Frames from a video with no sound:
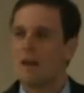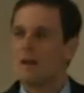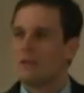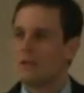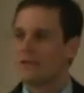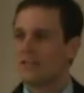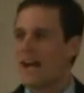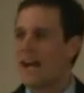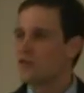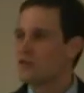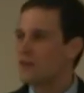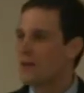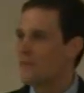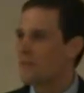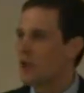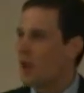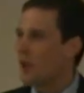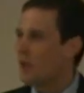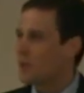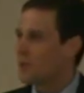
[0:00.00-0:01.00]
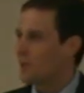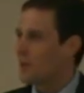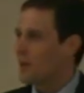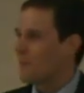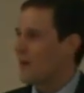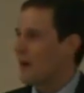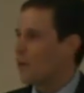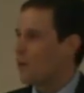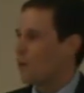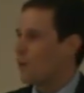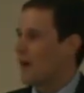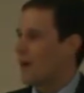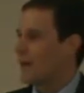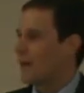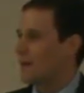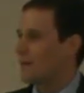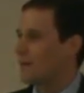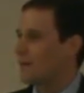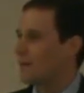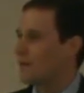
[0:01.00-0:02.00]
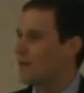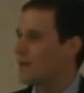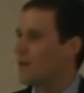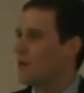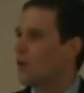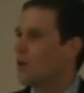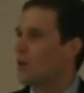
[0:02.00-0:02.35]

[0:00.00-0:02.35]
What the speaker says: Let's actually have an argument about rights.